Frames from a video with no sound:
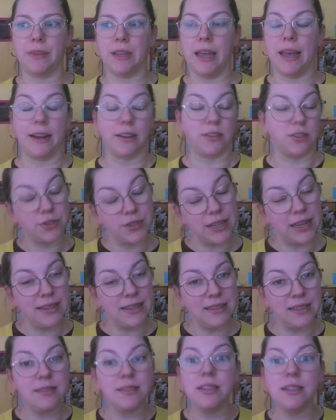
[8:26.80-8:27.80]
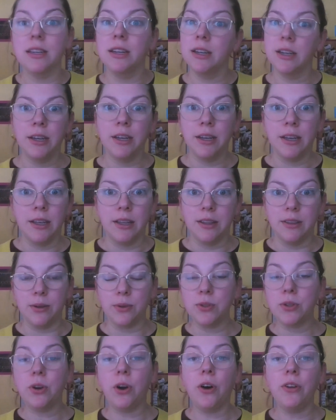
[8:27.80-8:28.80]
exercises?
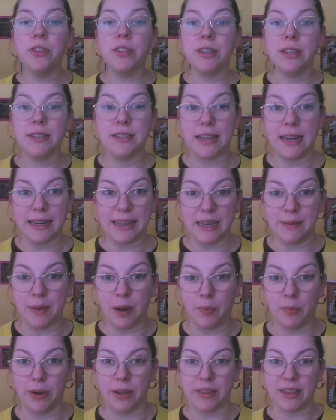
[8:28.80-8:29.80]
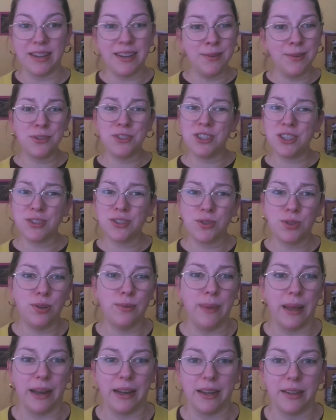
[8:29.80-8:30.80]
Those are all the things that I came up with, and it was just 2
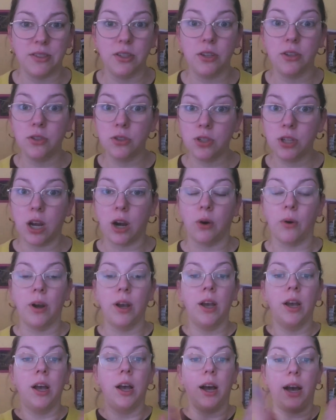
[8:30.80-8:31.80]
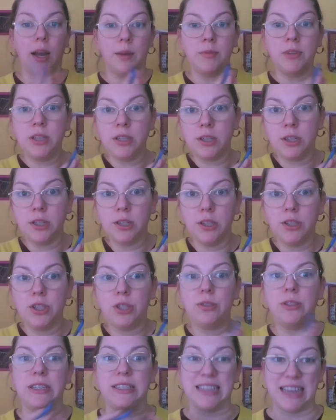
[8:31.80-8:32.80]
minutes. So I'm going to encourage
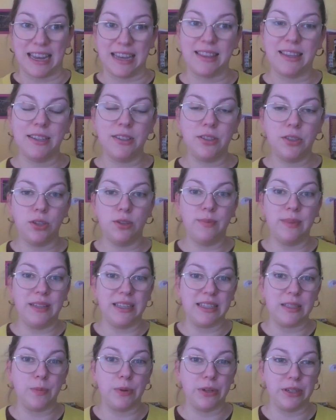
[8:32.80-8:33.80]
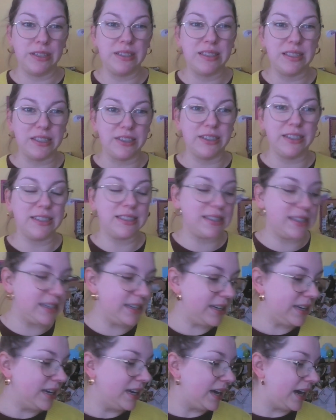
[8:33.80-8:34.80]
you to take these 2 minutes pretty
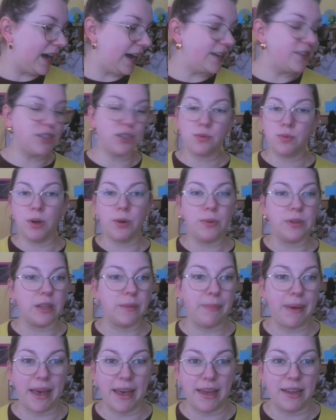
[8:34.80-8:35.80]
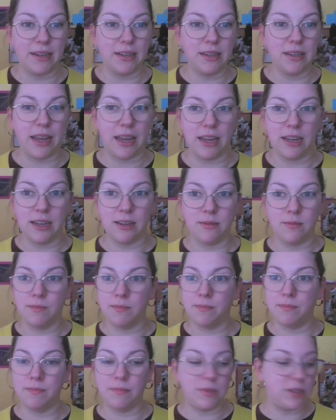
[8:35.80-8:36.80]
seriously. I just wrote with a pen
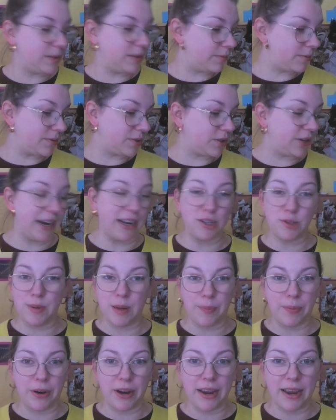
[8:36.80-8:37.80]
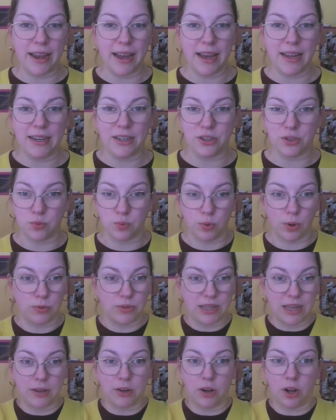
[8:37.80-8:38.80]
and some scratch paper I had. I just wrote
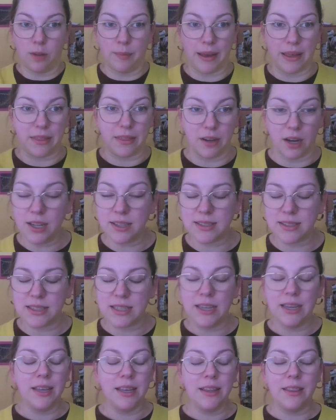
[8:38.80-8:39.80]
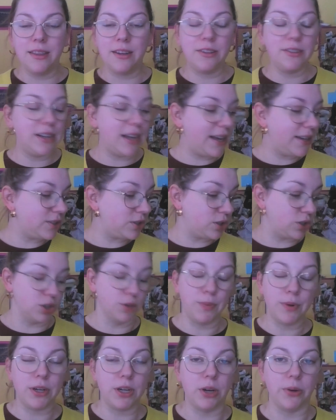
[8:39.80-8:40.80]
down all my thoughts. They're not
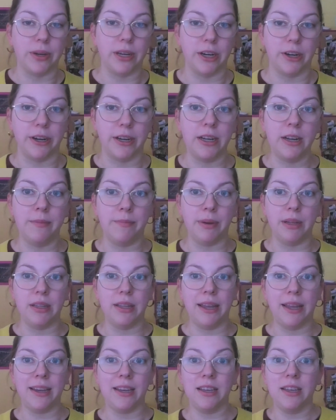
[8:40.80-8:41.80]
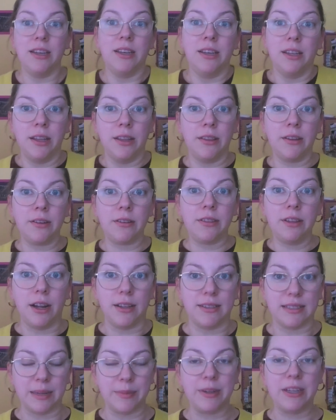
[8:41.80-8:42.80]
super coherent, but like, they're
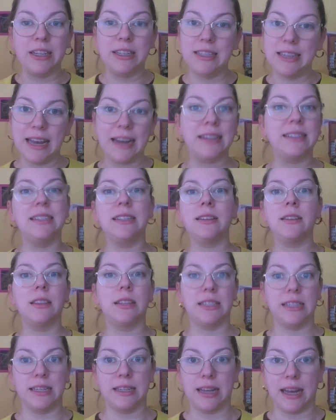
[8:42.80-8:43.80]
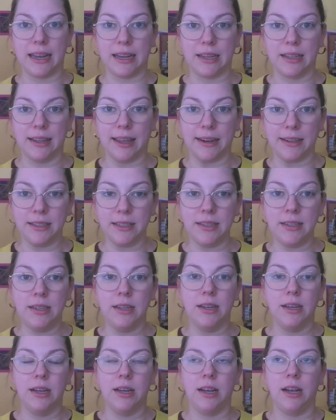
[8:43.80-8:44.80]
thoughts. I'm connecting the data I collected
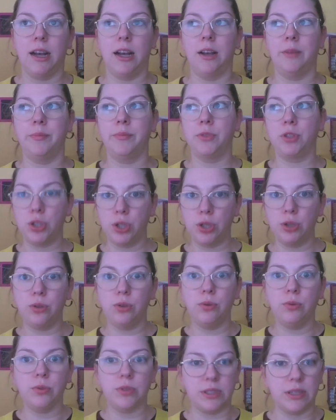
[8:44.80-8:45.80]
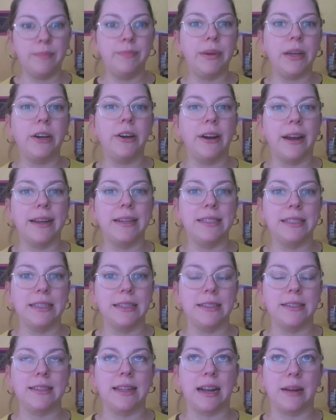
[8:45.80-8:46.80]
to some bigger
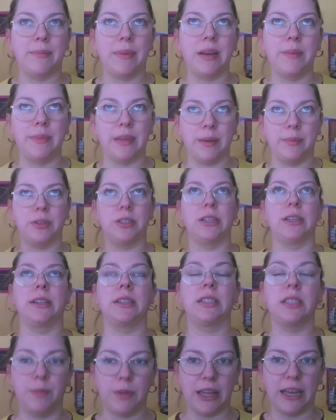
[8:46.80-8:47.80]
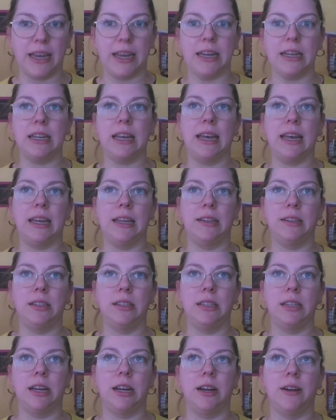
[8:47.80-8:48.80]
ideas that I might be able to explain
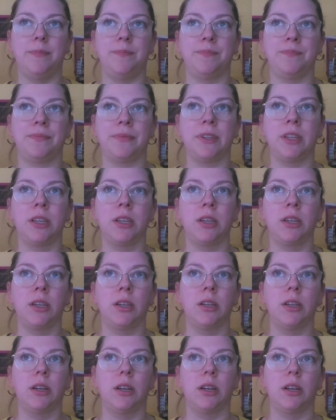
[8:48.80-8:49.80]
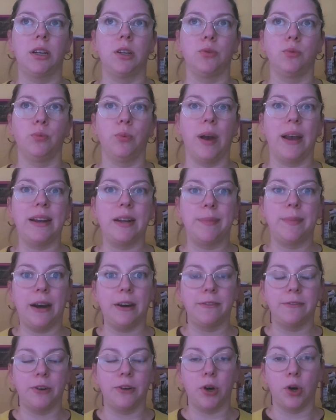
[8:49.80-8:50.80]
and write
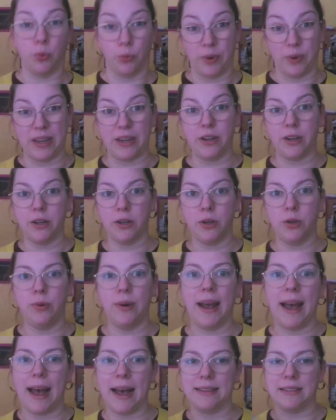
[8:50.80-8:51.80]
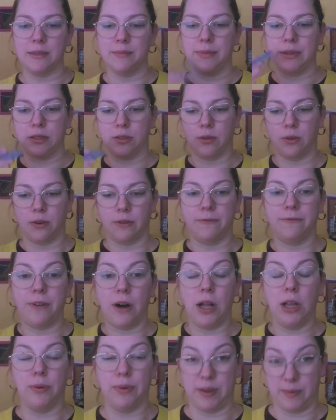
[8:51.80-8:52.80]
about for a reader who hasn't been sort of
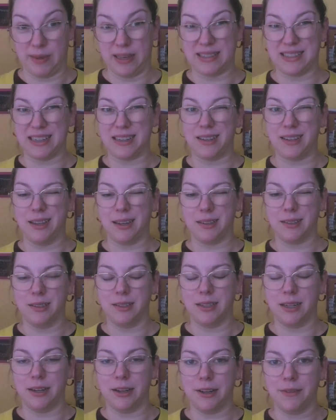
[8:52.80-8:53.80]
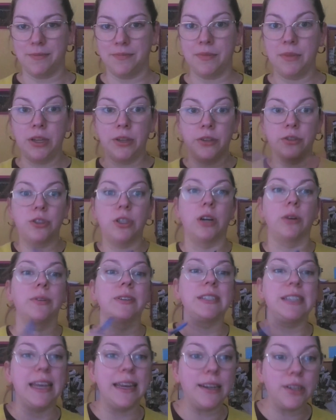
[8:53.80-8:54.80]
following me as I collect the data. So
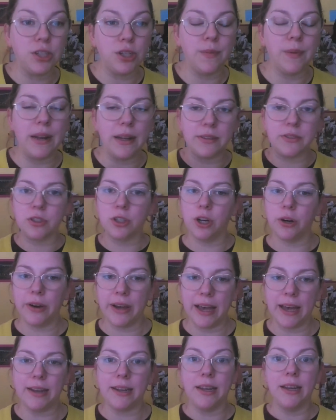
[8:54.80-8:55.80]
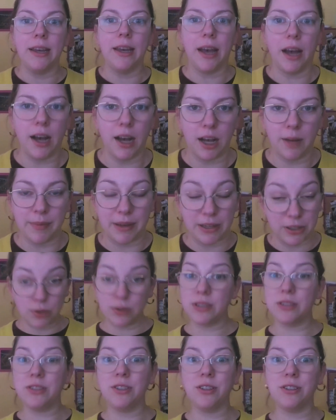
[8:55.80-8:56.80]
take 2 minutes, go ahead and do
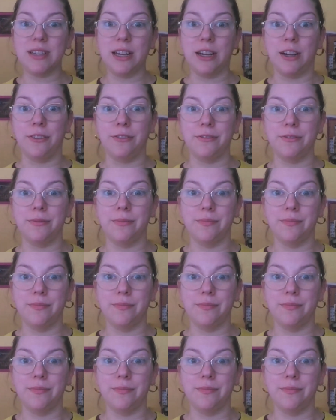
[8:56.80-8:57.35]
this yourself.